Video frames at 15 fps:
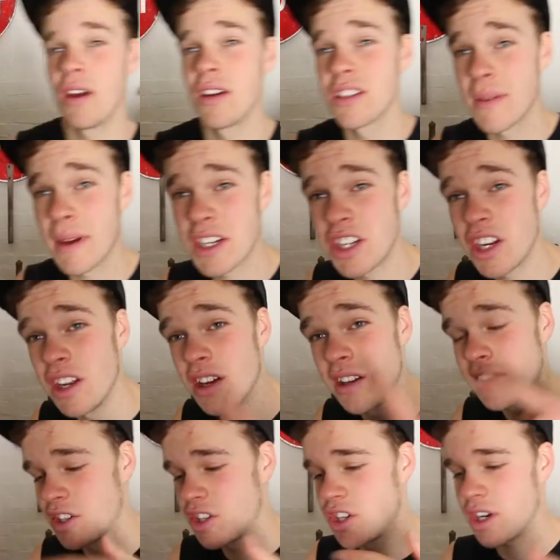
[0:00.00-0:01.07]
So I'm actually gonna
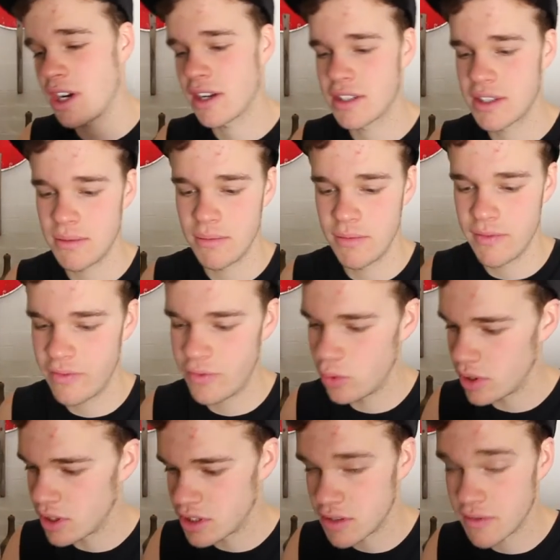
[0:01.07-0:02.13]
chuck some
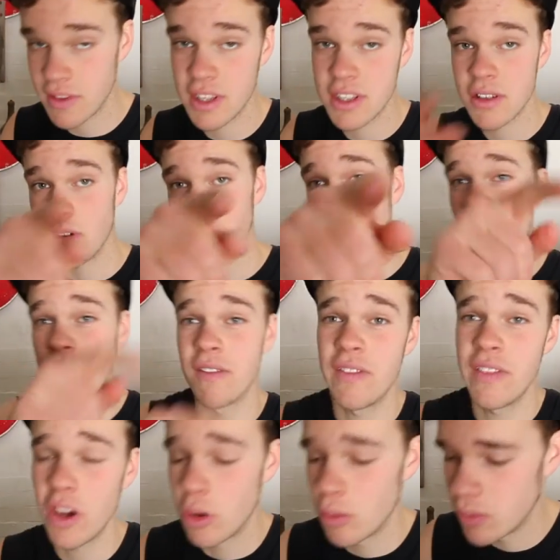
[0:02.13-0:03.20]
footage of this on and
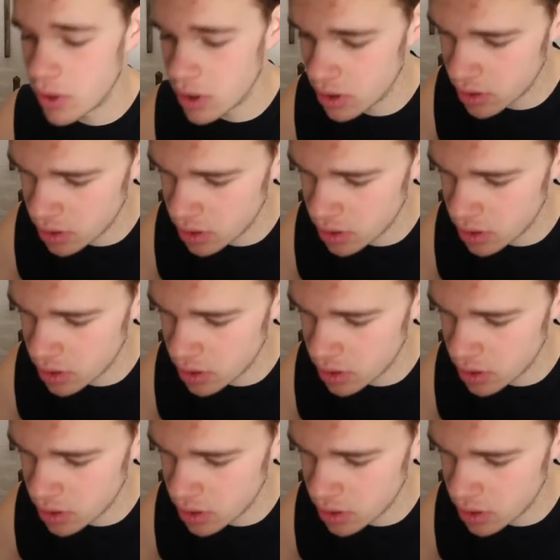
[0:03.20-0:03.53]
film